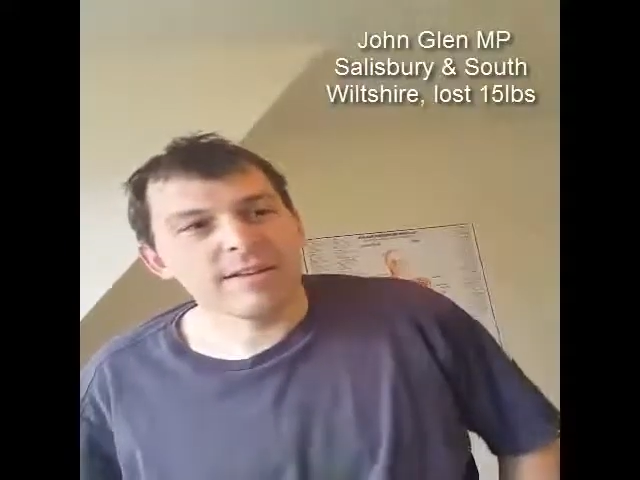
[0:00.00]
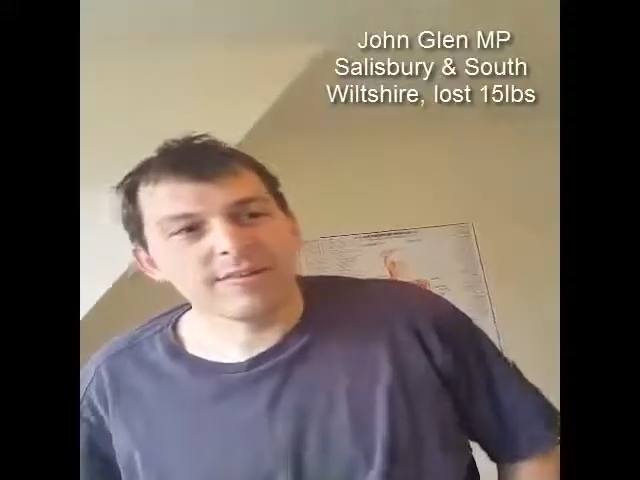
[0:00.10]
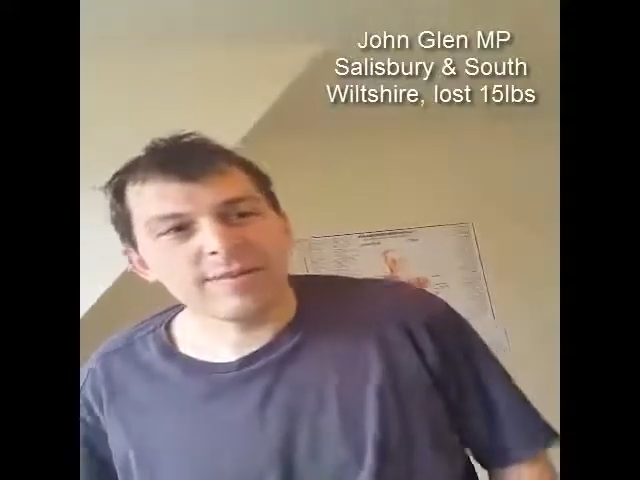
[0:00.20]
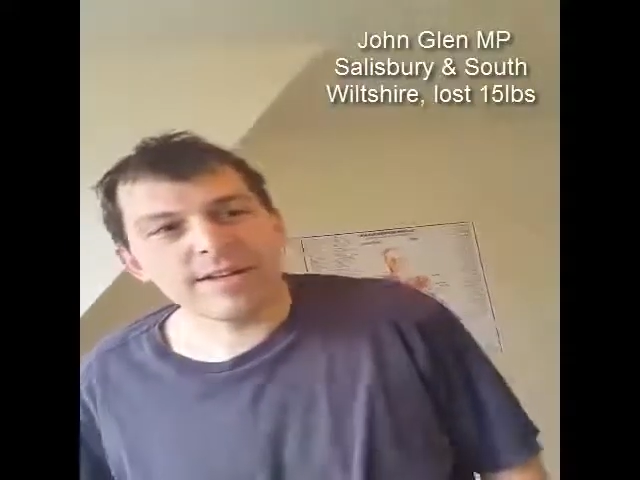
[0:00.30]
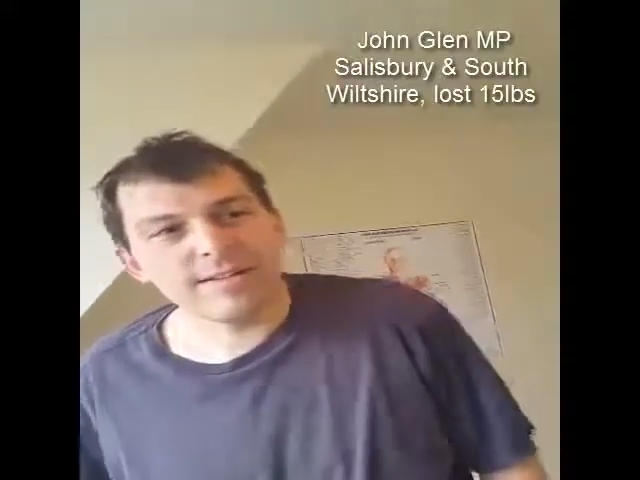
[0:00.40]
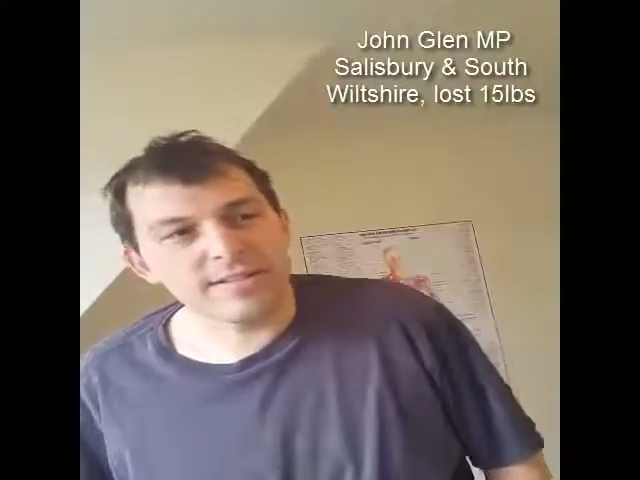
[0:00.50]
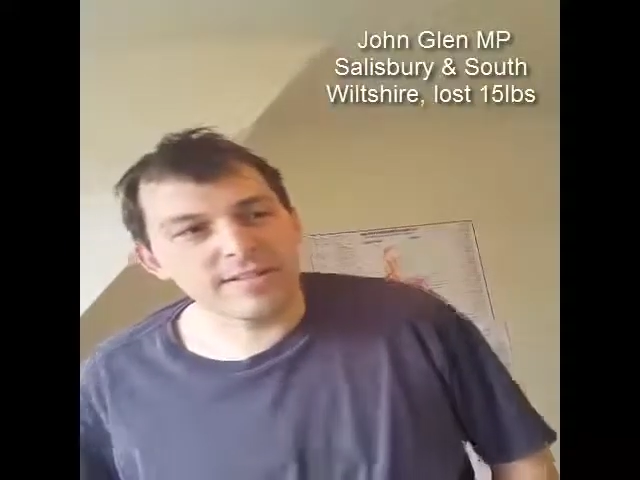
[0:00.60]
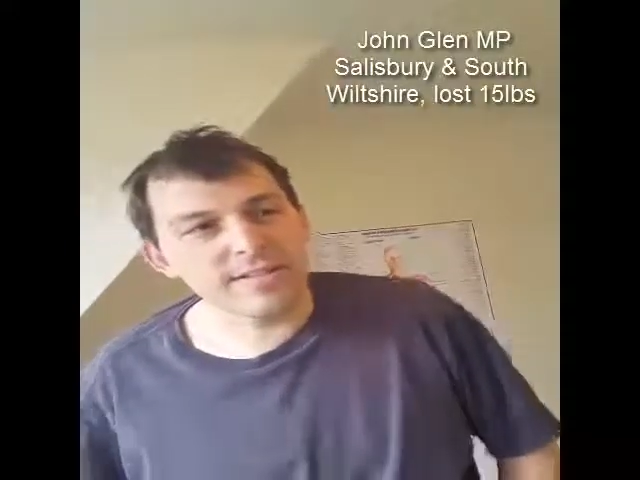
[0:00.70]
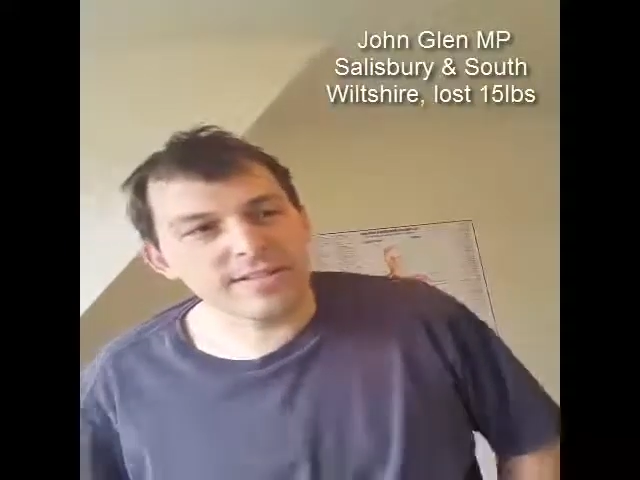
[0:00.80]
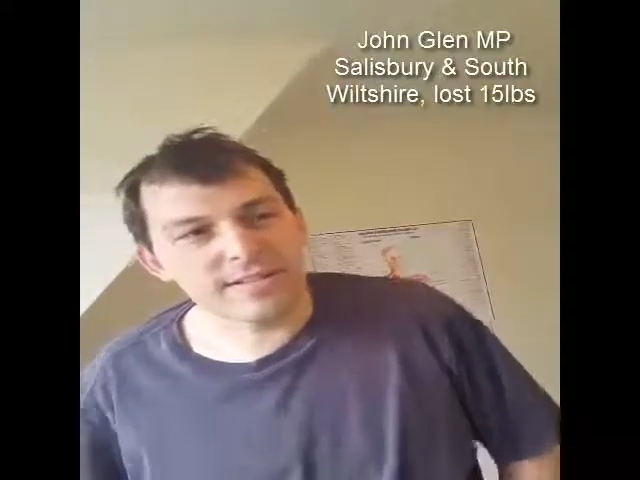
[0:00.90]
a friend
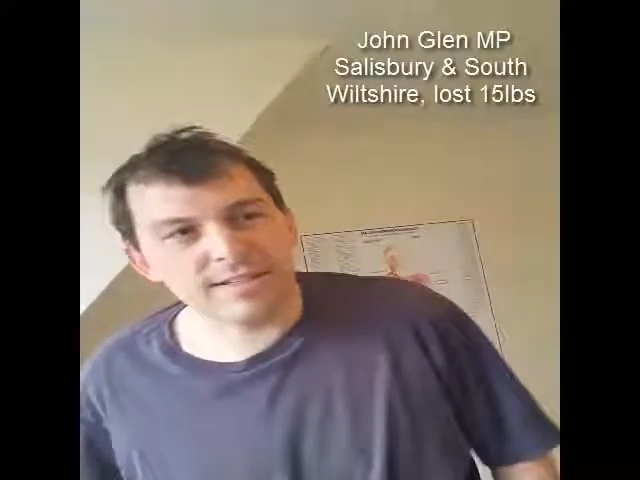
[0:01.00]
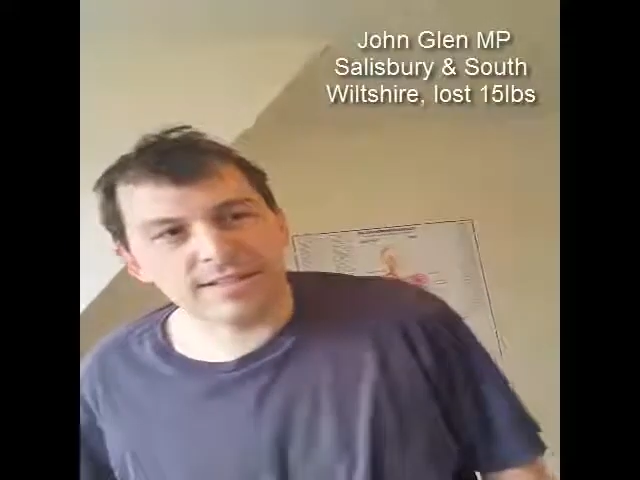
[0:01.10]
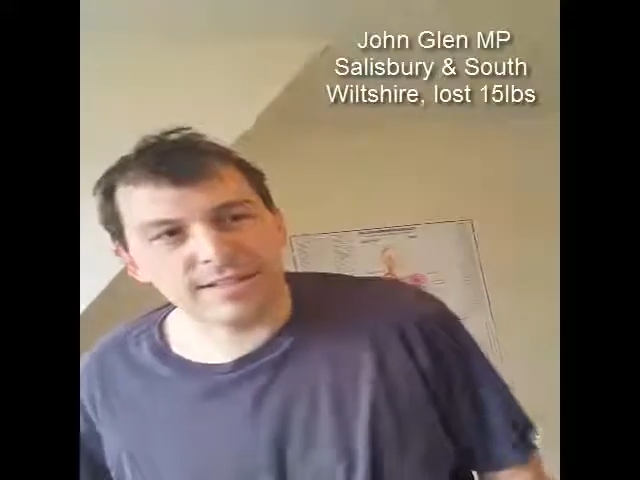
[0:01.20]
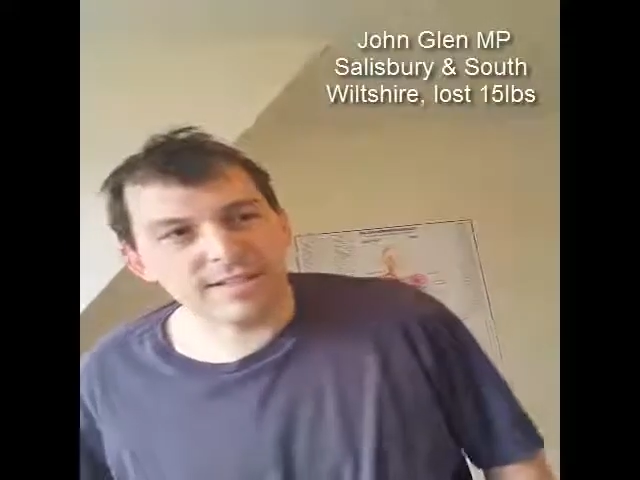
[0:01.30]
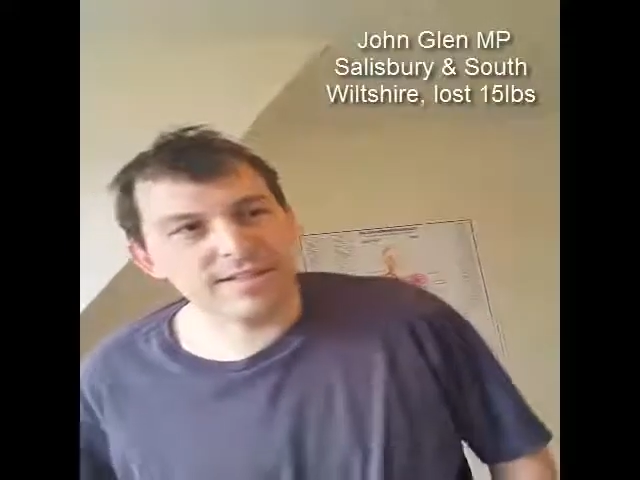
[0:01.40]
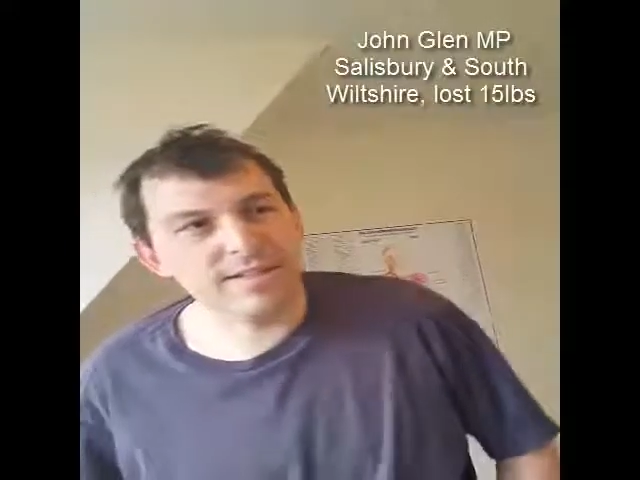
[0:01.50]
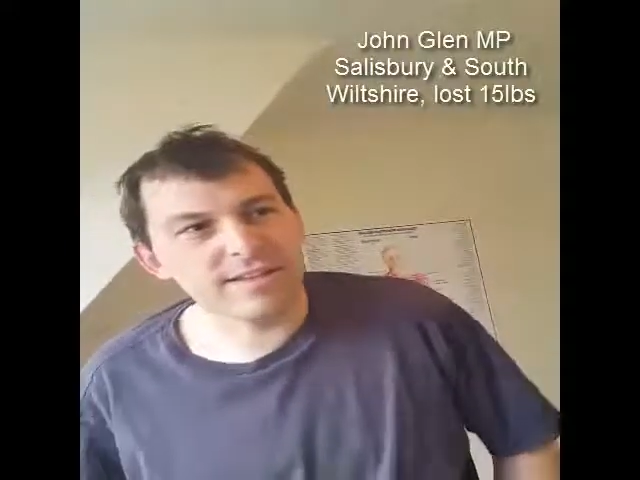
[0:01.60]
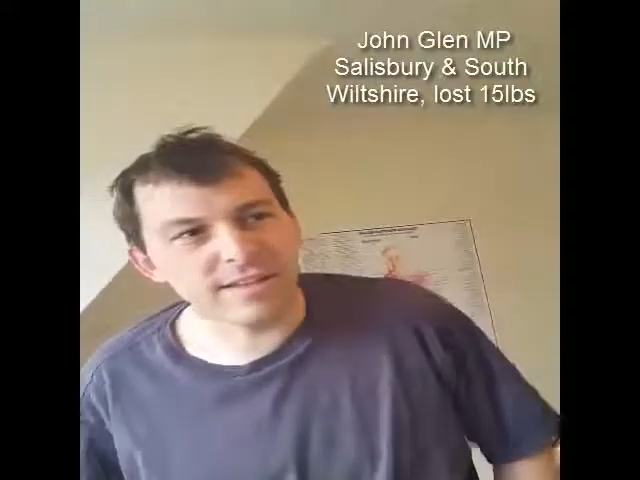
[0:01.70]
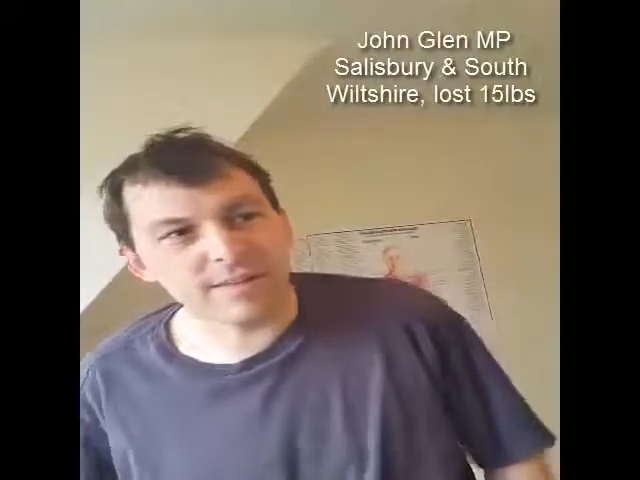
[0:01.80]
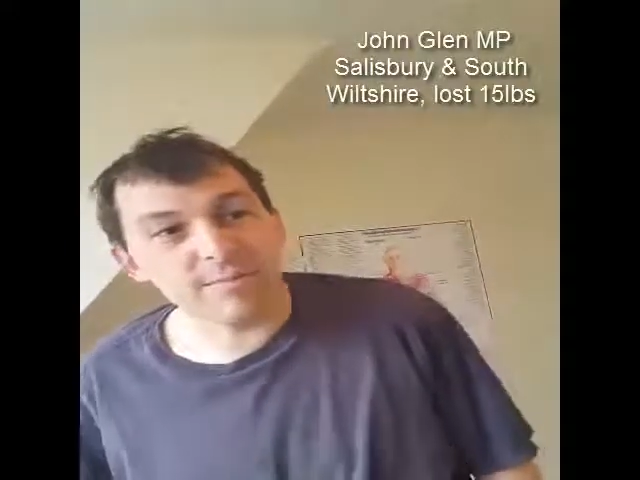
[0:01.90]
suggested
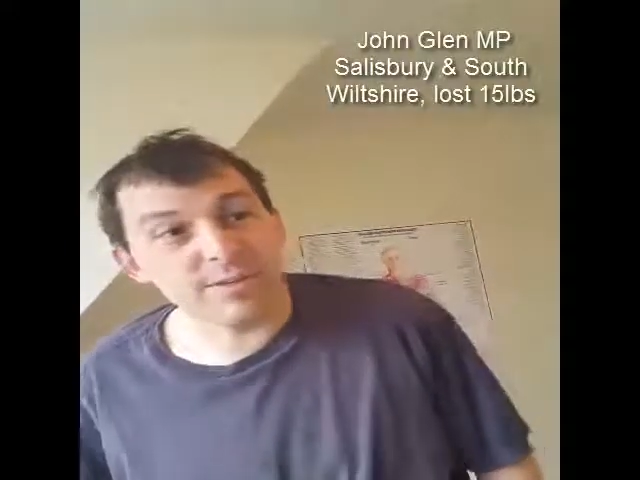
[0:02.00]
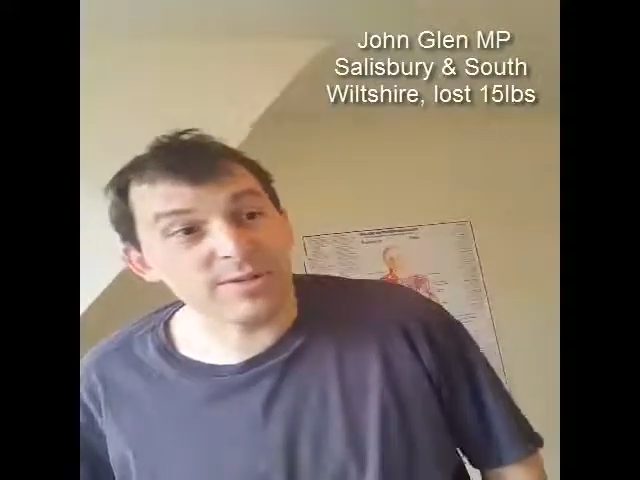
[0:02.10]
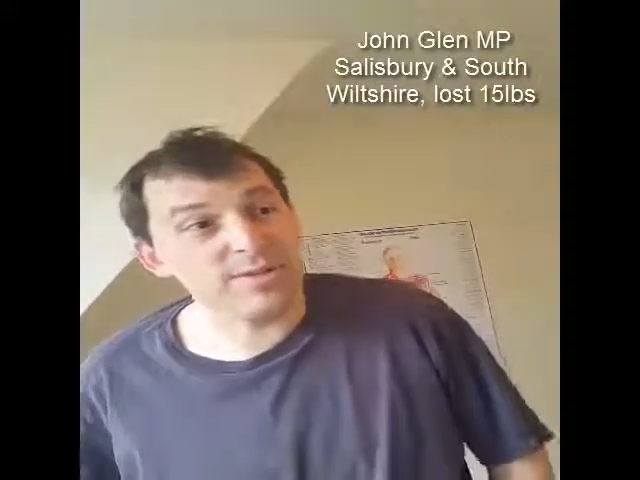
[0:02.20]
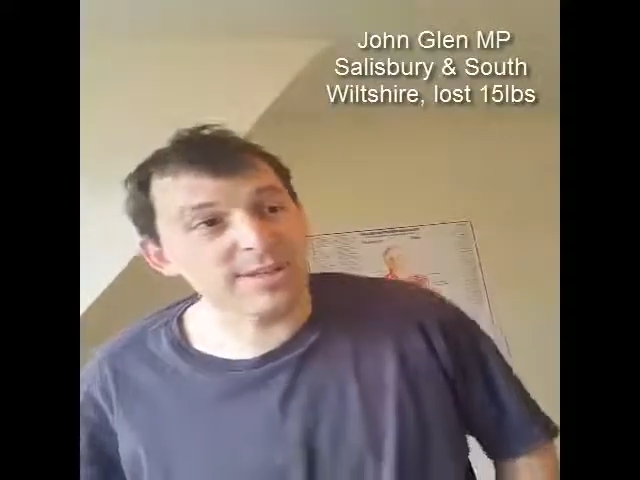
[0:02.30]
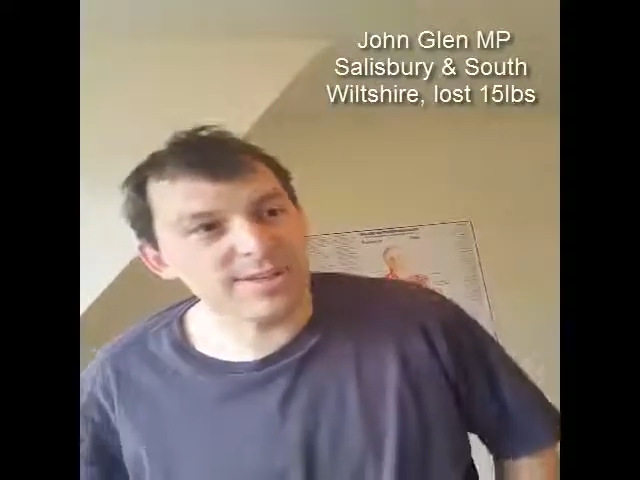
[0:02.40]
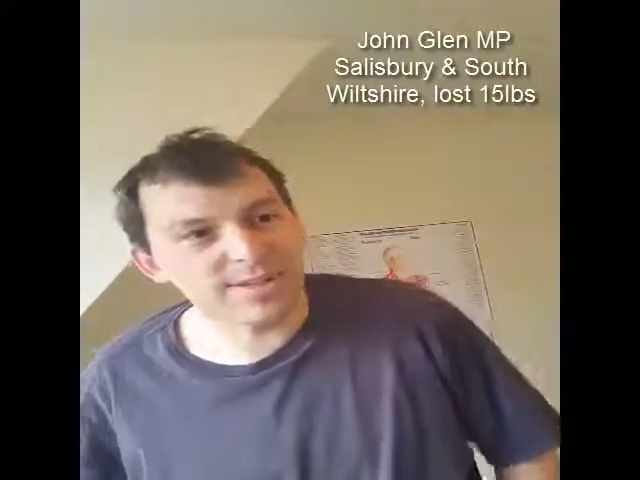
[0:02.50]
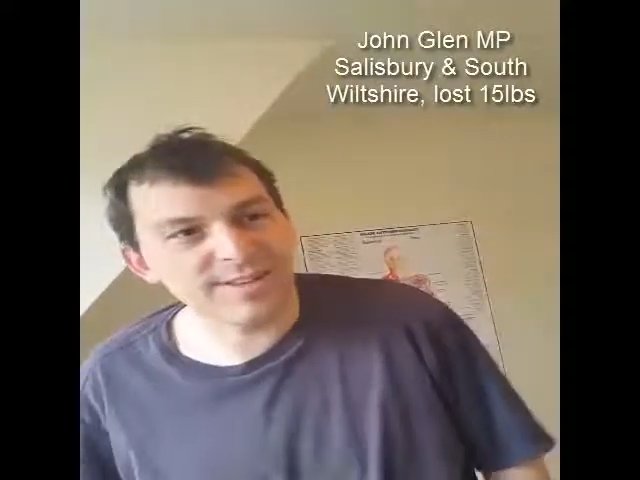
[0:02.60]
that, you know, it would be good to